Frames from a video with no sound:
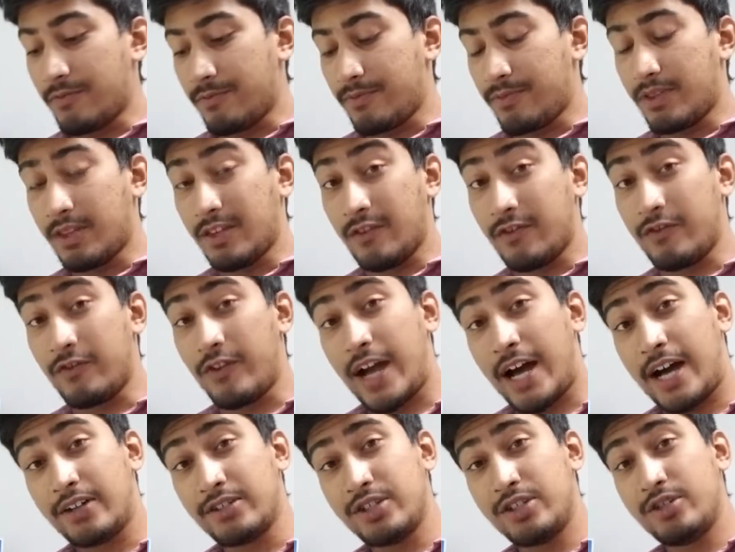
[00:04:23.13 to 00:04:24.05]
The
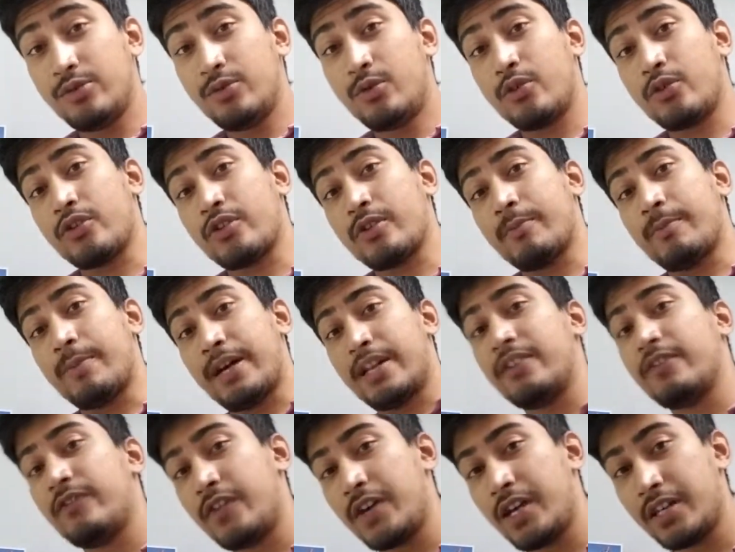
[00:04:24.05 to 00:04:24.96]
value or the
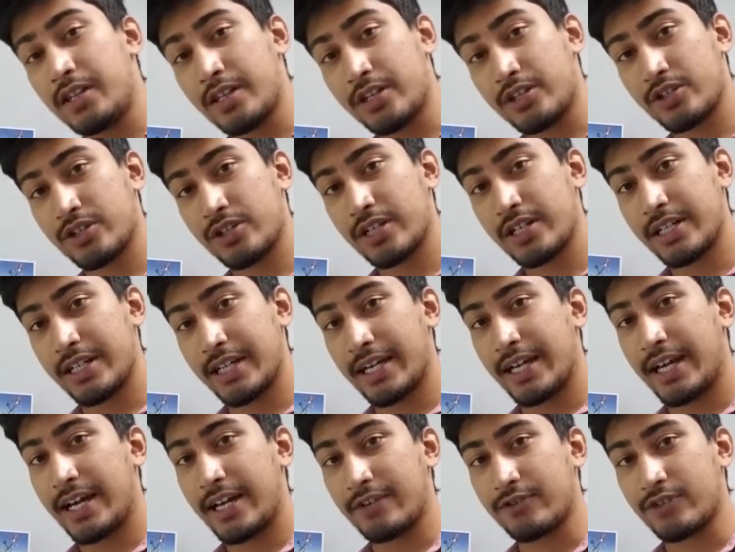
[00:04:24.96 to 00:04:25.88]
benefit that you're going to
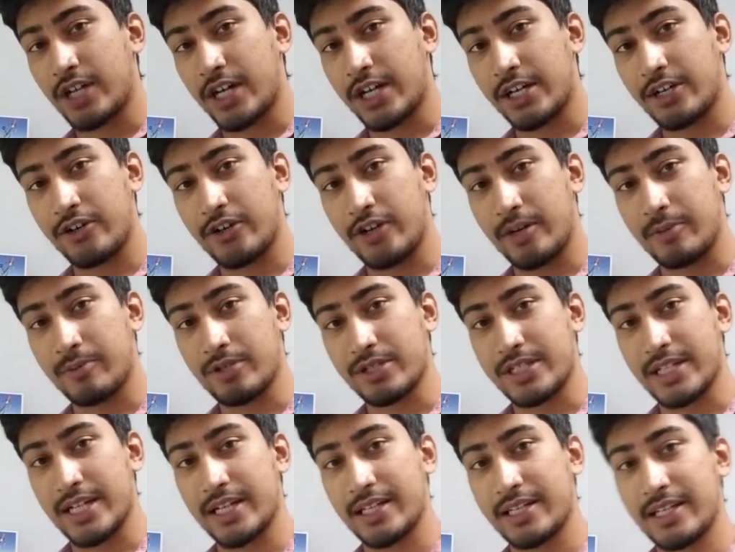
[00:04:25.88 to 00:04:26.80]
get out of tracking your numbers
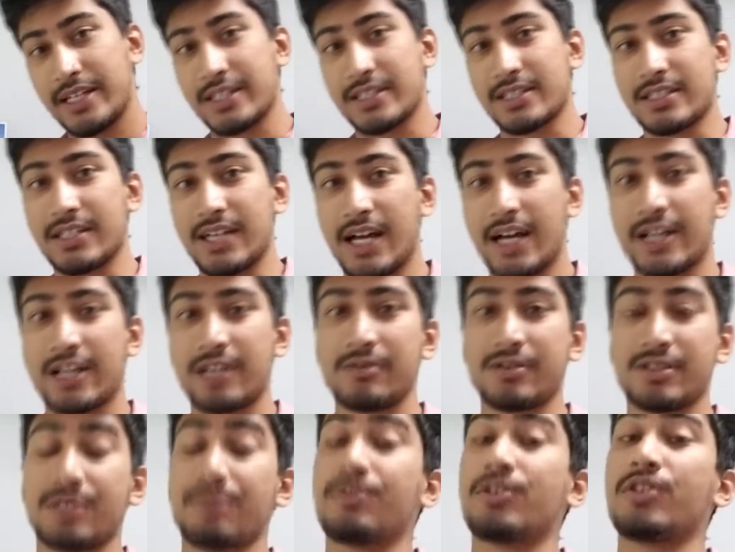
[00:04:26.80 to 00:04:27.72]
daily is not going to
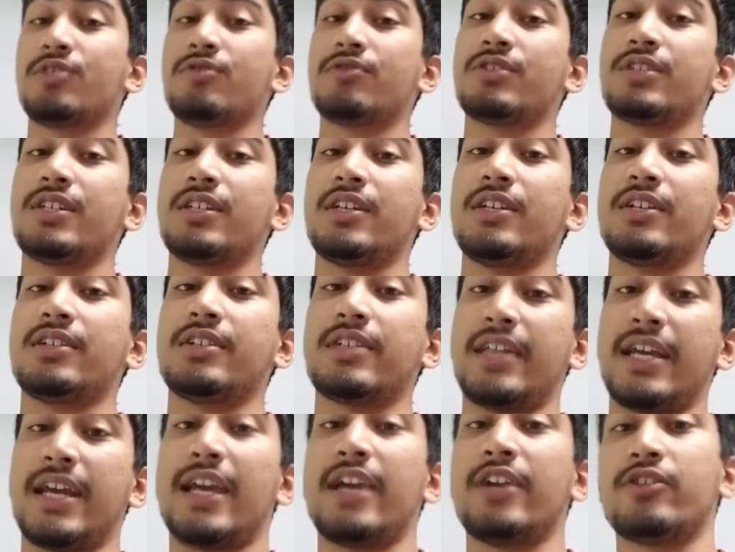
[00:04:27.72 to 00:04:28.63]
be something you see
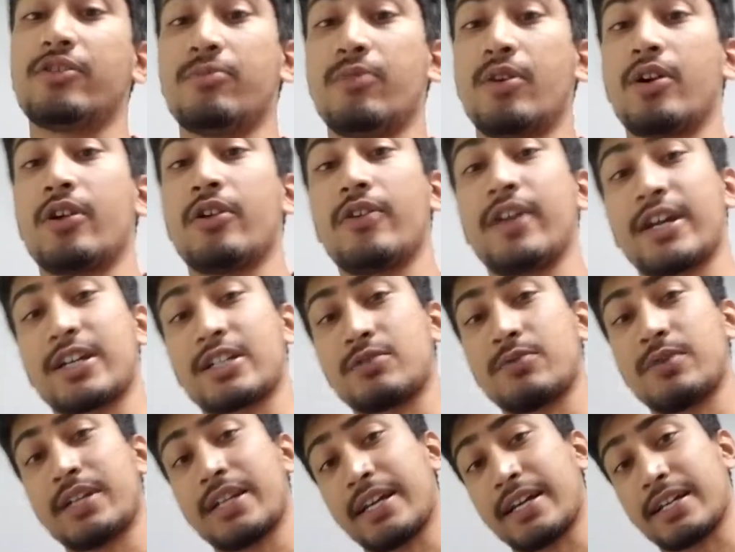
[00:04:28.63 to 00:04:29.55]
today, tomorrow, next
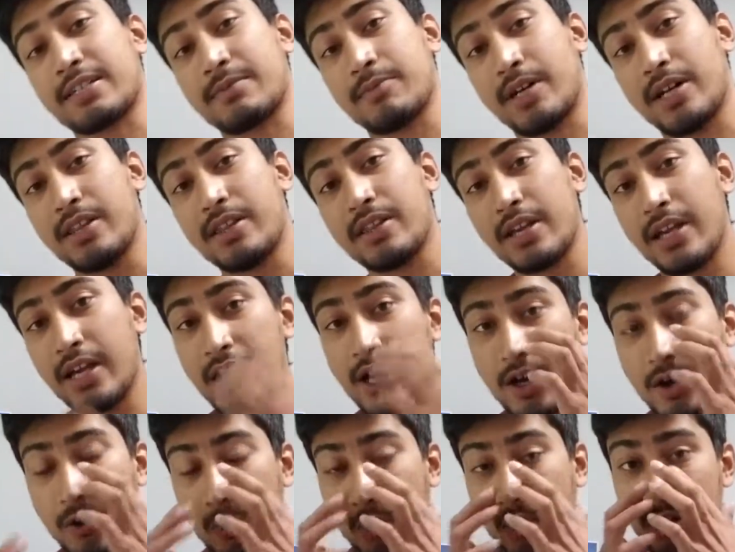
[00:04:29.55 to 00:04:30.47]
week, next month.
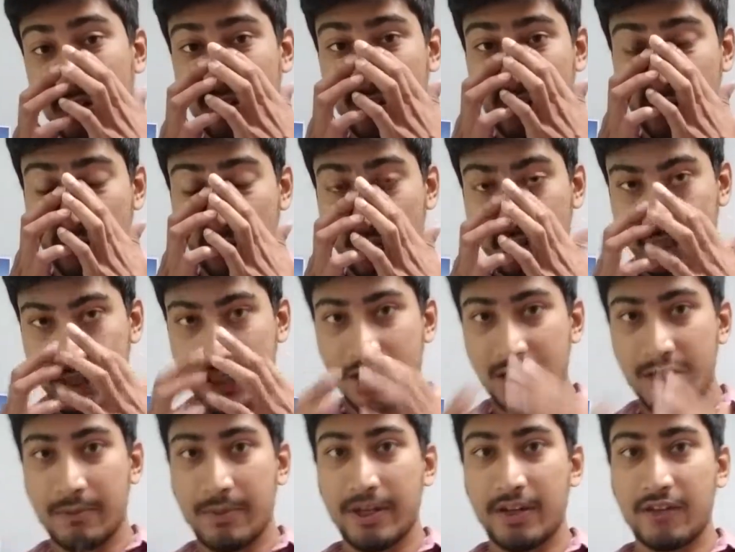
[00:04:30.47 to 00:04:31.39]
Where you're going to really
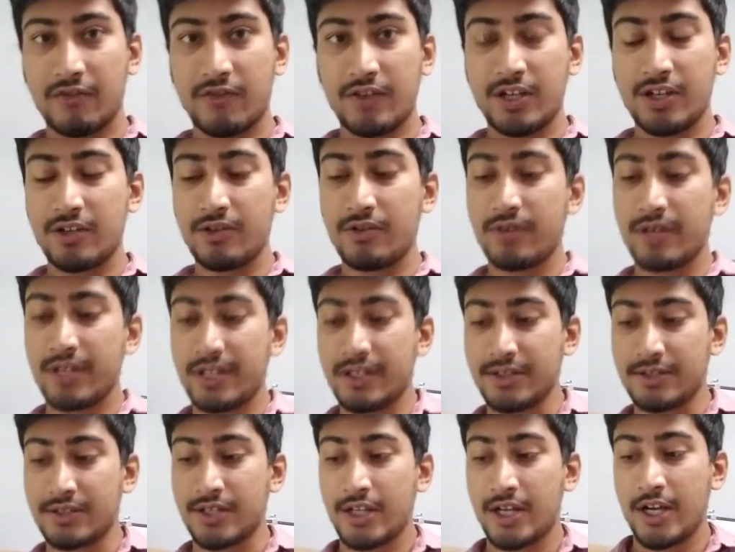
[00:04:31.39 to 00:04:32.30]
see it benefit you
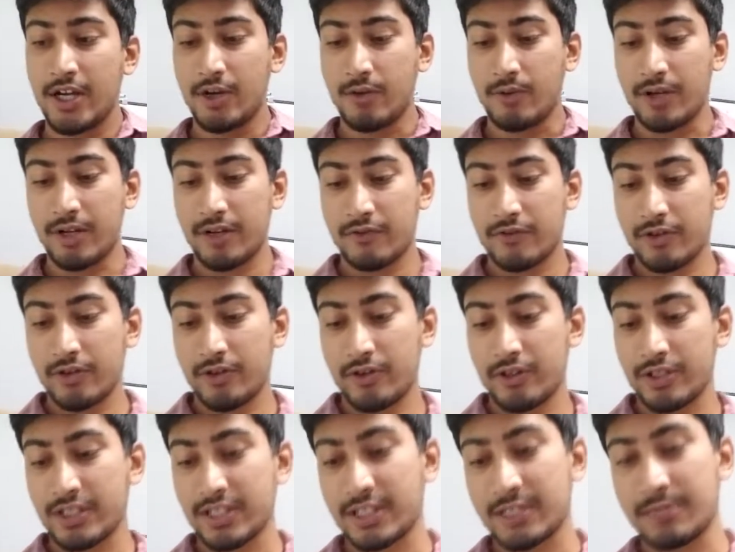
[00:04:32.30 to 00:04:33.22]
is whenever
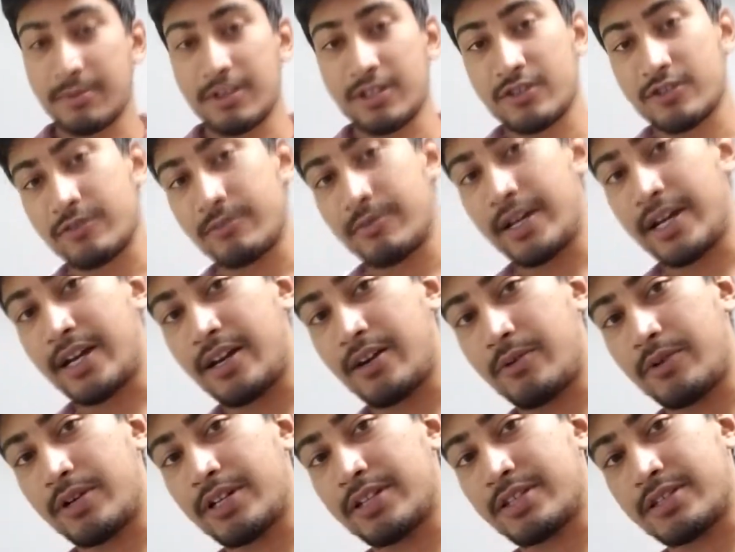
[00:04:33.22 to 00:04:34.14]
6 months from now,
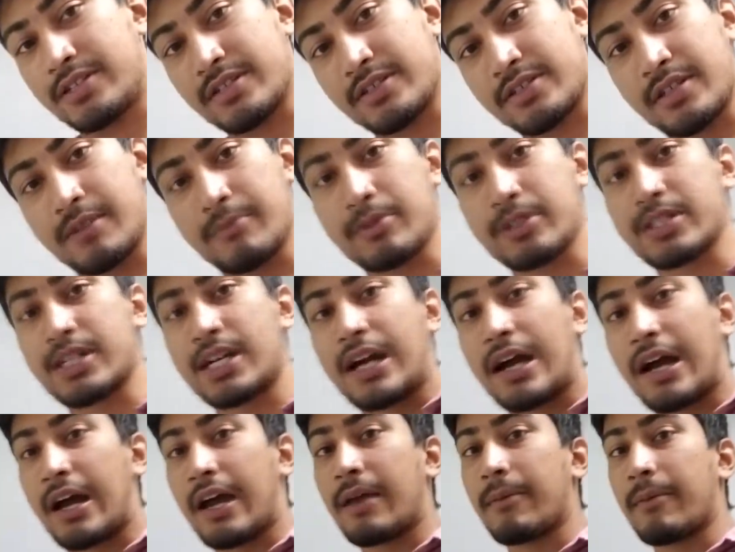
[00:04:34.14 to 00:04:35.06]
when it's December
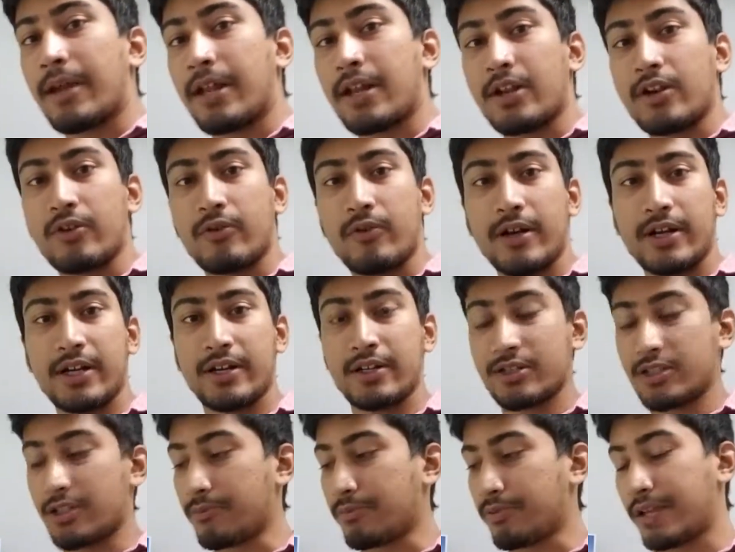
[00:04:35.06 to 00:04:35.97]
time and you're ready to
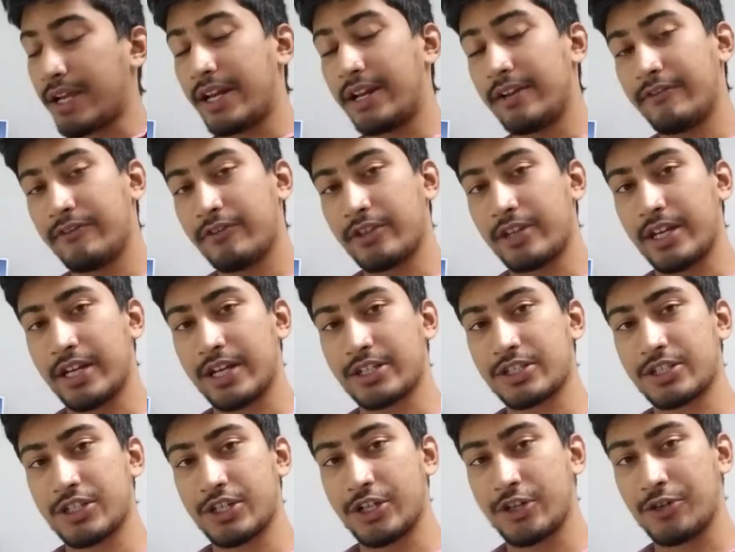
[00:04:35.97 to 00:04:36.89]
start planning for the
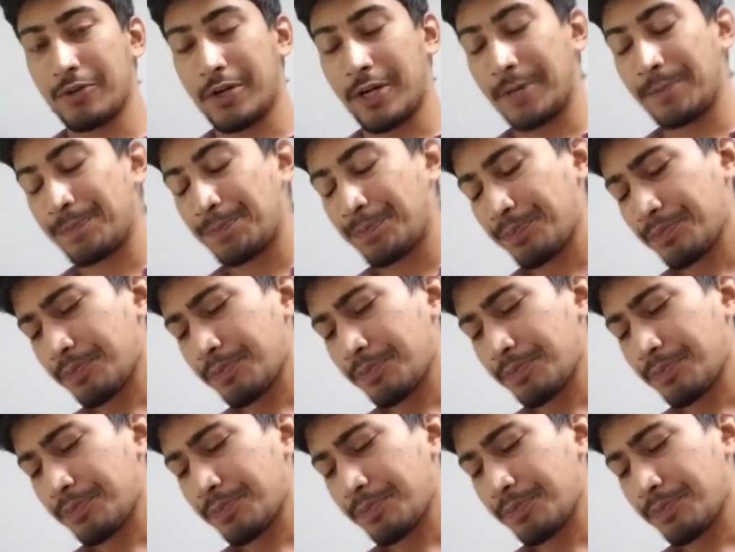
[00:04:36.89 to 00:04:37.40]
next year, right?